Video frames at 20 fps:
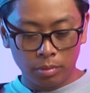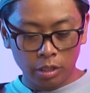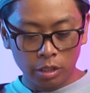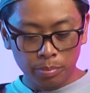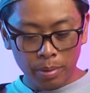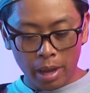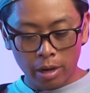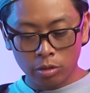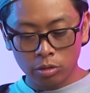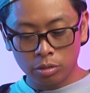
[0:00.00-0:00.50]

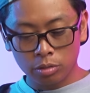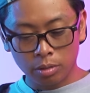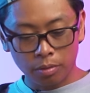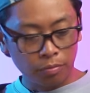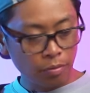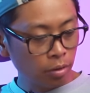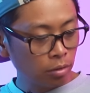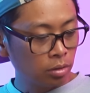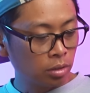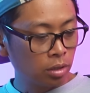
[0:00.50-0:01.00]
these paddles, they
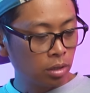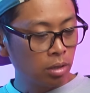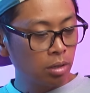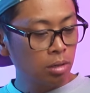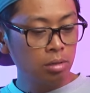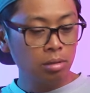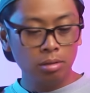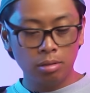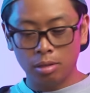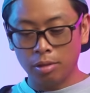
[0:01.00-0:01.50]
felt
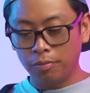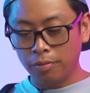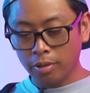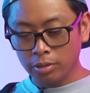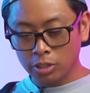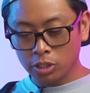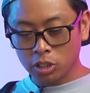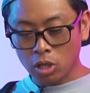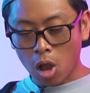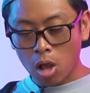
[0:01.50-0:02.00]
good, they
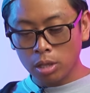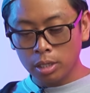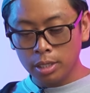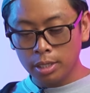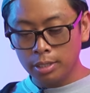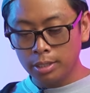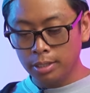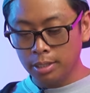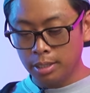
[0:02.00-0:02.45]
felt solid.